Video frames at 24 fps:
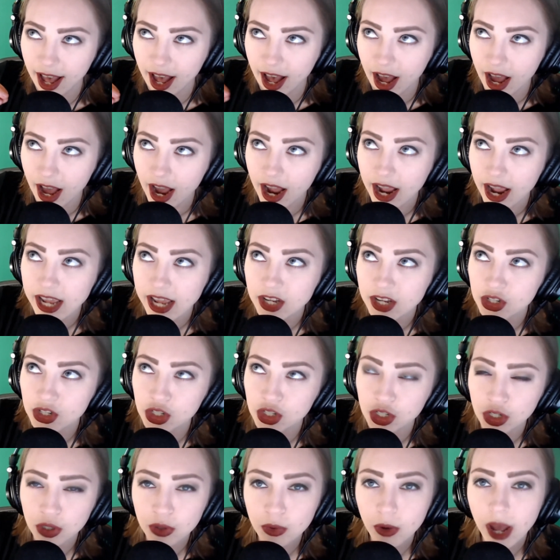I
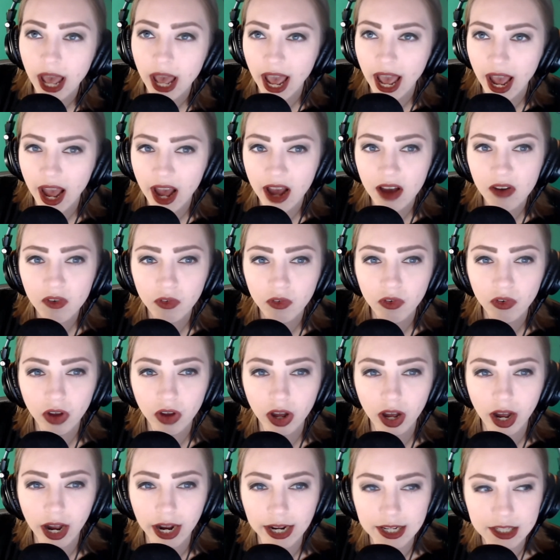do have,
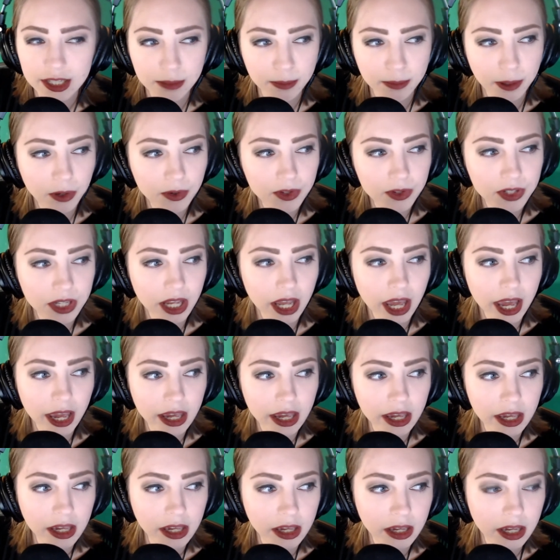I suppose,
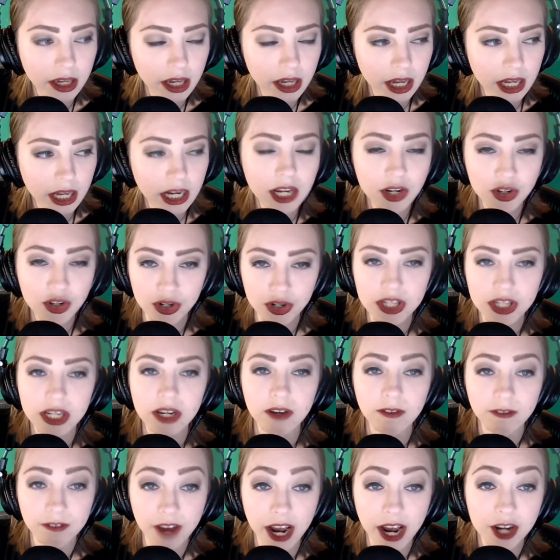an interest
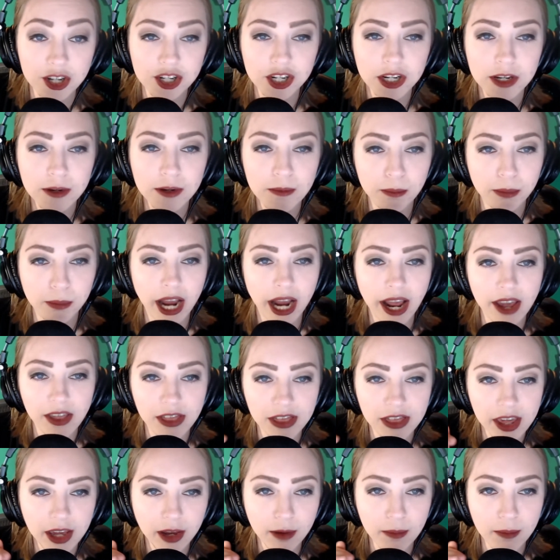in fashion, but I
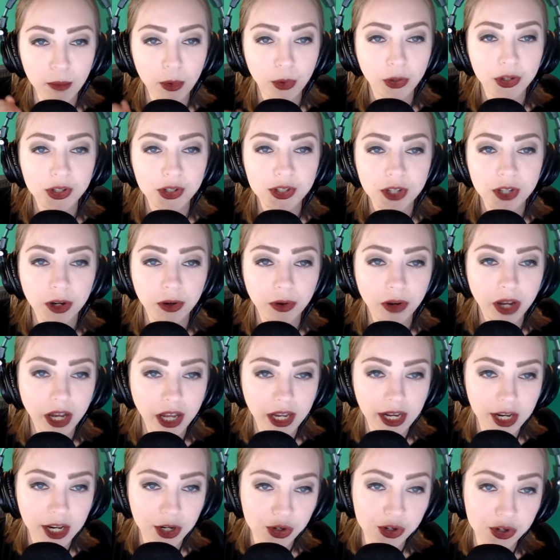think more so
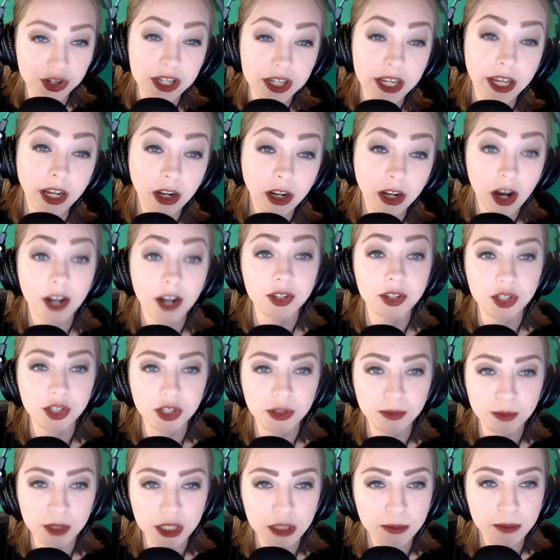an interest in
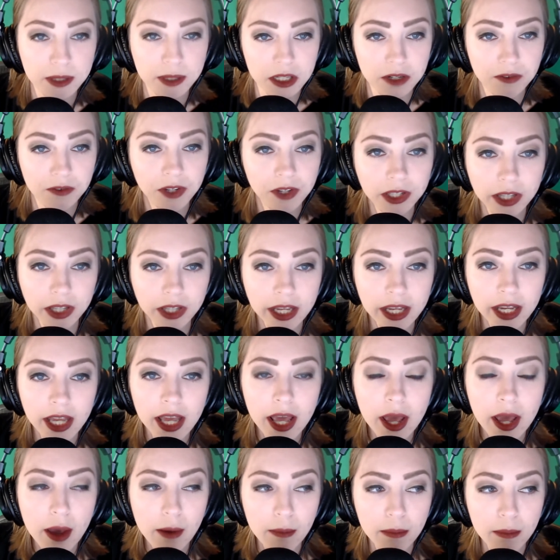costumes specifically,
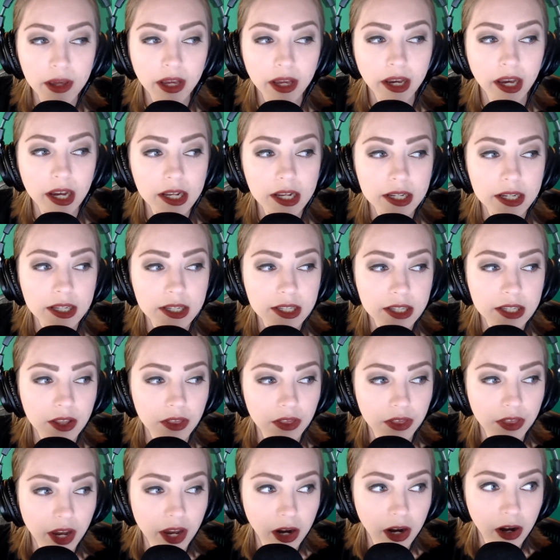because
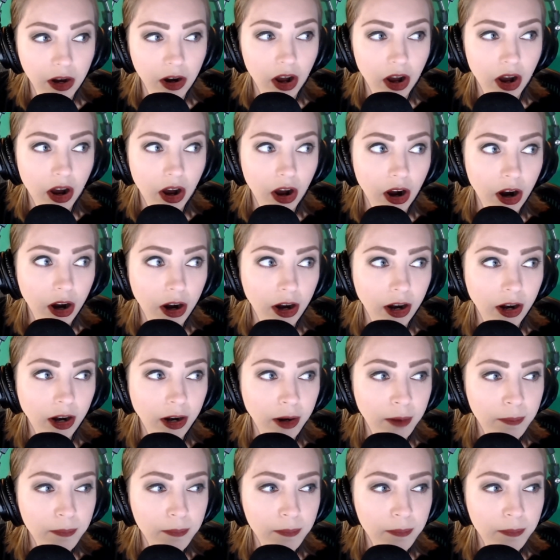there are